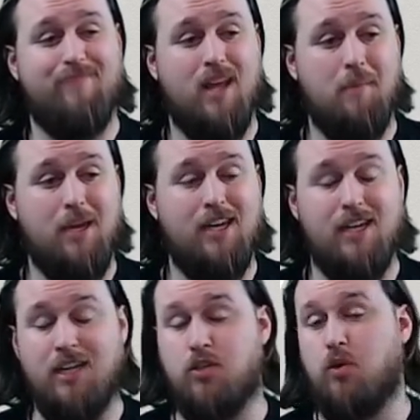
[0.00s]
I mean, he,
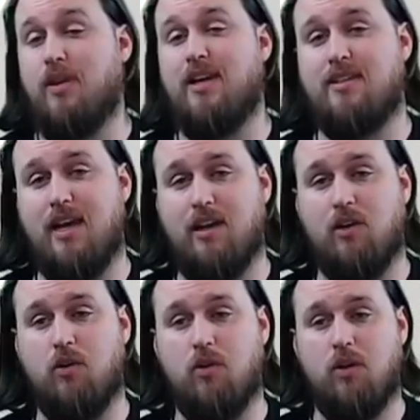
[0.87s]
he drew that
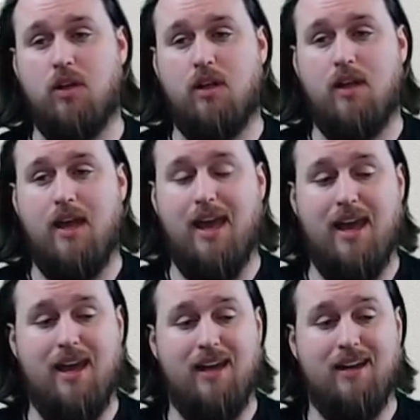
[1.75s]
technical.
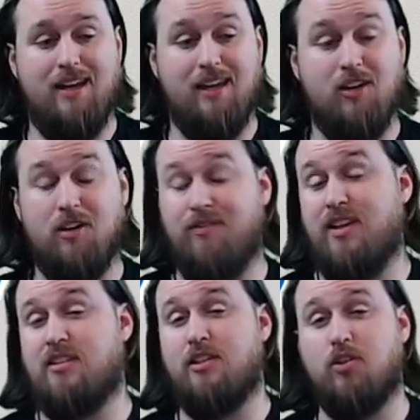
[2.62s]
And he could have
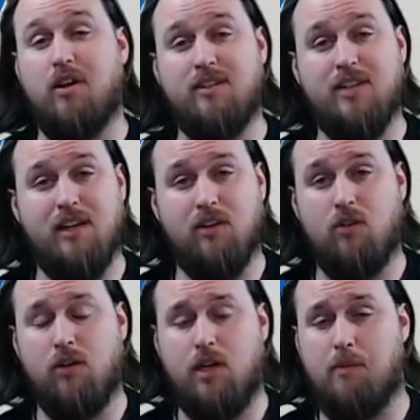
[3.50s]
easily drawn a
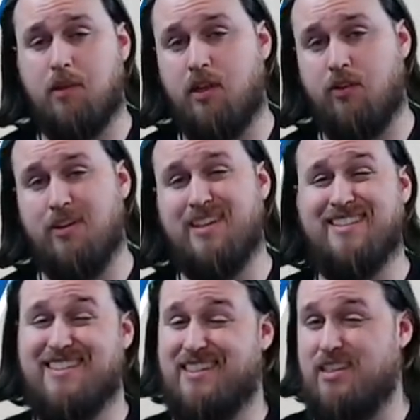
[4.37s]
technical on a couple other
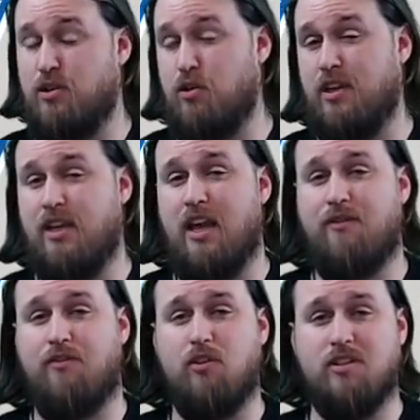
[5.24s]
instances early in
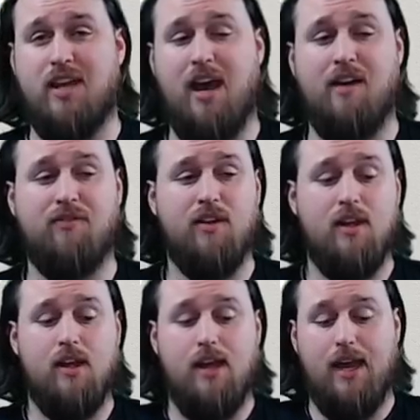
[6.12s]
that first half.
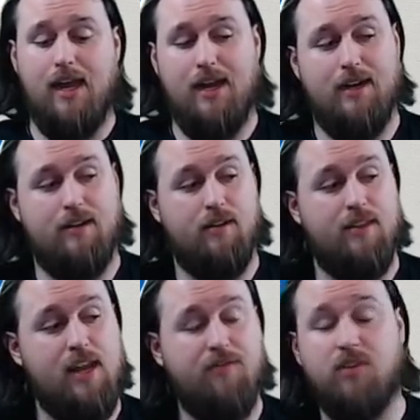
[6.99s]
And
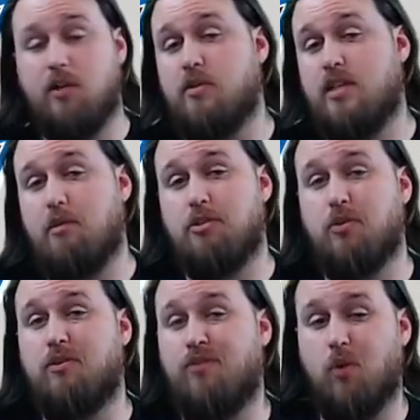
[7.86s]
thankfully was able
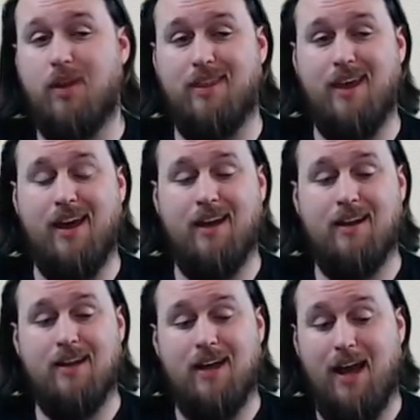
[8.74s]
to avoid that.